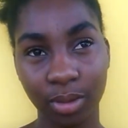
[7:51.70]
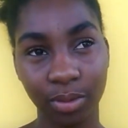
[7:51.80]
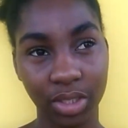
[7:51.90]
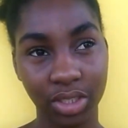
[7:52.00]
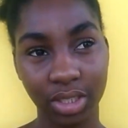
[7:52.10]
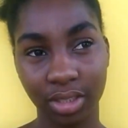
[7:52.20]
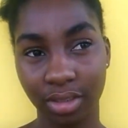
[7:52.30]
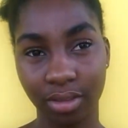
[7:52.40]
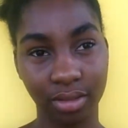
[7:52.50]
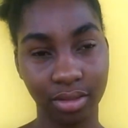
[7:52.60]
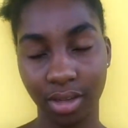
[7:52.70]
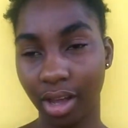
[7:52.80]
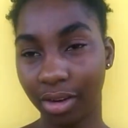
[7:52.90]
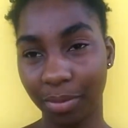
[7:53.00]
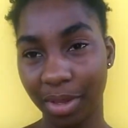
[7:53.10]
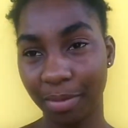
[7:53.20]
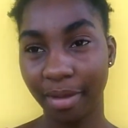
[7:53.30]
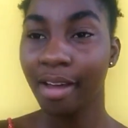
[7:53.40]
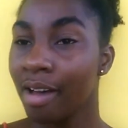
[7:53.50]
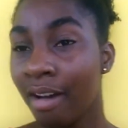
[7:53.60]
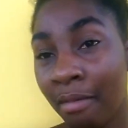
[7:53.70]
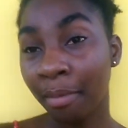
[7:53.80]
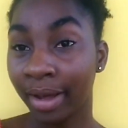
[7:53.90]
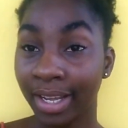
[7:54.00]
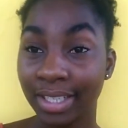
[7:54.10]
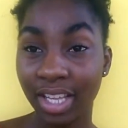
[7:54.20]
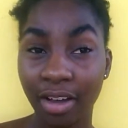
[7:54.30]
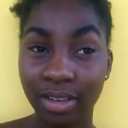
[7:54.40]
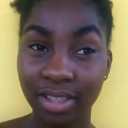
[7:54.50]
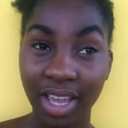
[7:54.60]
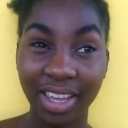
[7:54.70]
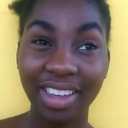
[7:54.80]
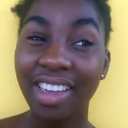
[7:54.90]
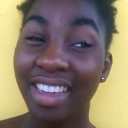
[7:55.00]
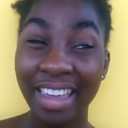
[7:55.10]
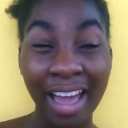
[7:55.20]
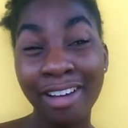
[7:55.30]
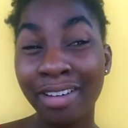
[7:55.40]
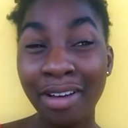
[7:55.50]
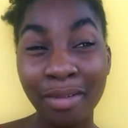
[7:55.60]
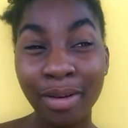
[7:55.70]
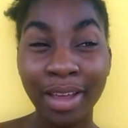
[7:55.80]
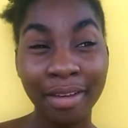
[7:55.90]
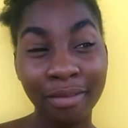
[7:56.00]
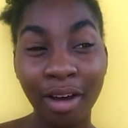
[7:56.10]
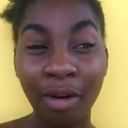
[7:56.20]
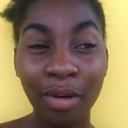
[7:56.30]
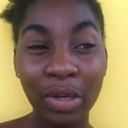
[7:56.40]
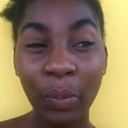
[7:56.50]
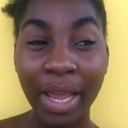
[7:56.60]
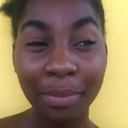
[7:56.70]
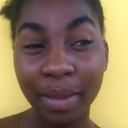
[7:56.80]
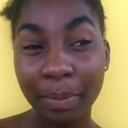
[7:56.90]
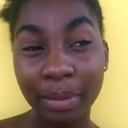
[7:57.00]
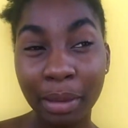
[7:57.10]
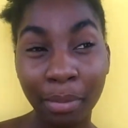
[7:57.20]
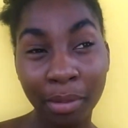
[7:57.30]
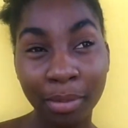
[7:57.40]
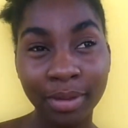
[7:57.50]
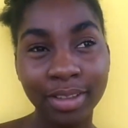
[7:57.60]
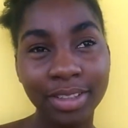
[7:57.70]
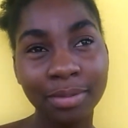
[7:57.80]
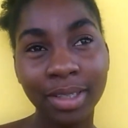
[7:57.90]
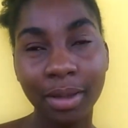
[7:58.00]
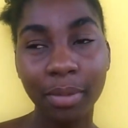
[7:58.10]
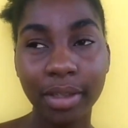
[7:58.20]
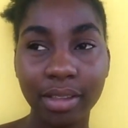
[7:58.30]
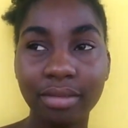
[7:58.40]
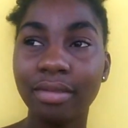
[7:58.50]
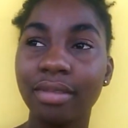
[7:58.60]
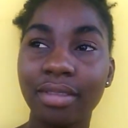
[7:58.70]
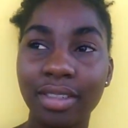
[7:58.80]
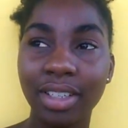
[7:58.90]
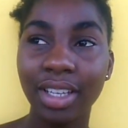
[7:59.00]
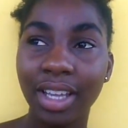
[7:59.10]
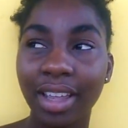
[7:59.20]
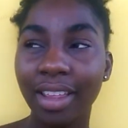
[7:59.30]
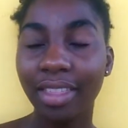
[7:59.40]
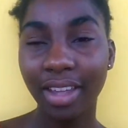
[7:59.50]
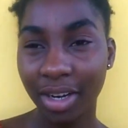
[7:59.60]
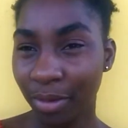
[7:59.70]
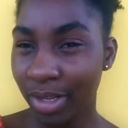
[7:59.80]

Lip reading: watching other people. My mother is always like, yeah, I want to watch white people and blah blah blah. So I'm like, but they're the